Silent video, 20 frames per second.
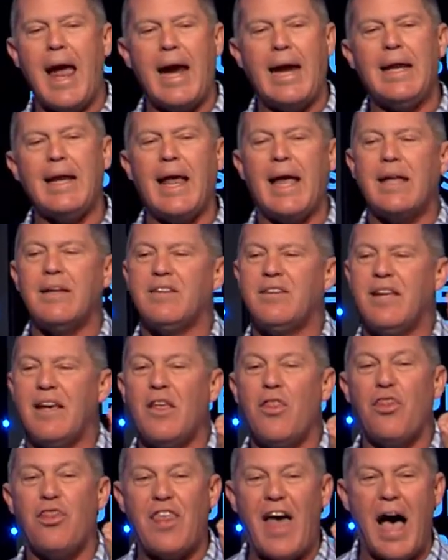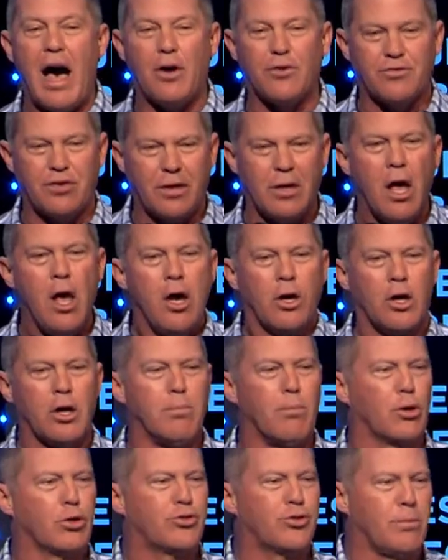8 and 10,000
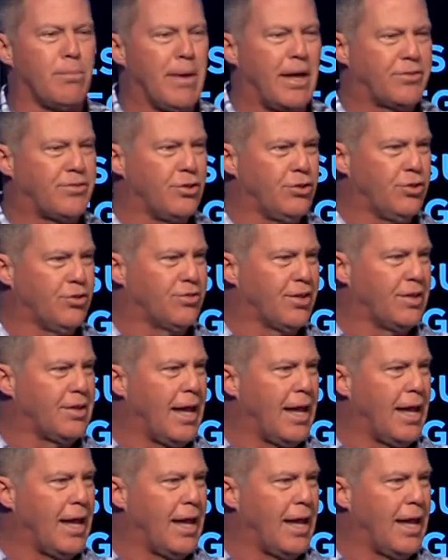commercial messages